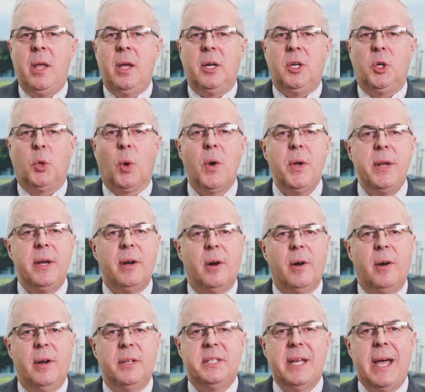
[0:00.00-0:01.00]
Growing
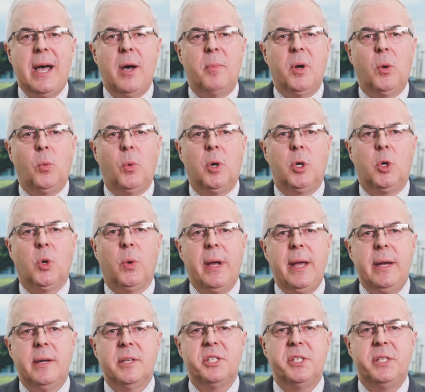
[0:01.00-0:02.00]
our endowment will
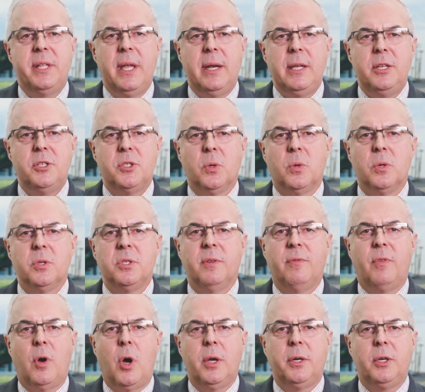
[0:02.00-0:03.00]
create a steady source
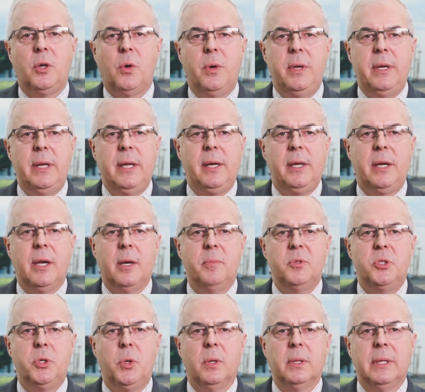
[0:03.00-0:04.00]
of ongoing
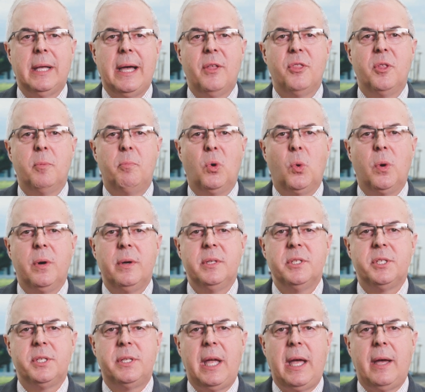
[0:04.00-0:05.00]
income to allow the board
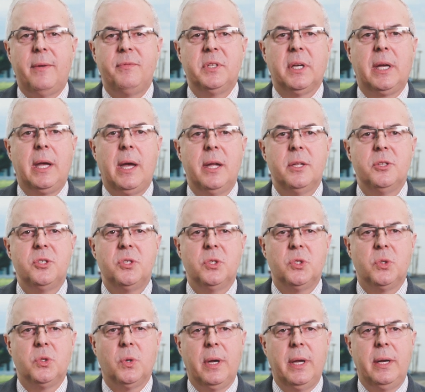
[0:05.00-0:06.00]
and staff to
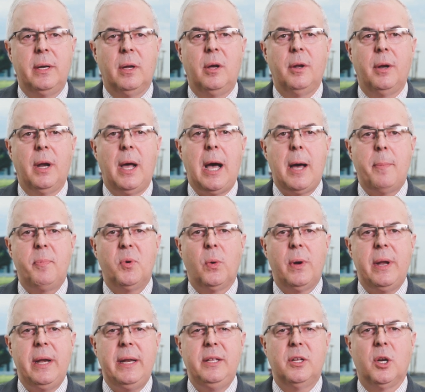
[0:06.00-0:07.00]
concentrate on
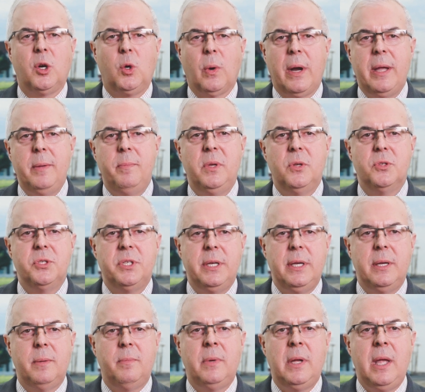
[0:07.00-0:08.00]
operating a great
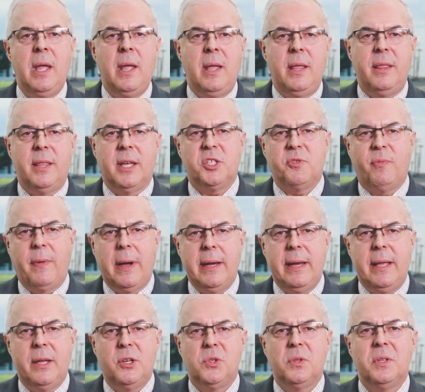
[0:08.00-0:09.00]
museum that's
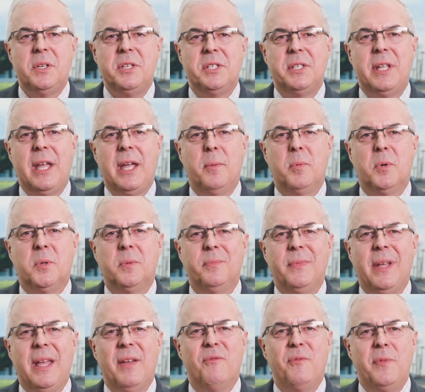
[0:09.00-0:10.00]
financially stable
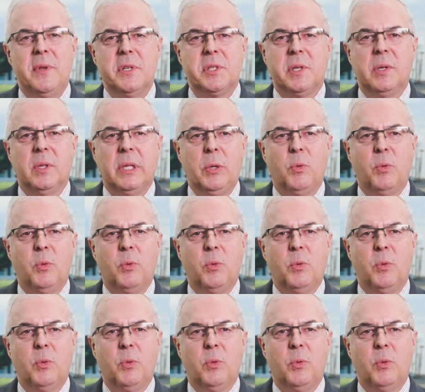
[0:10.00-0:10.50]
and fiscally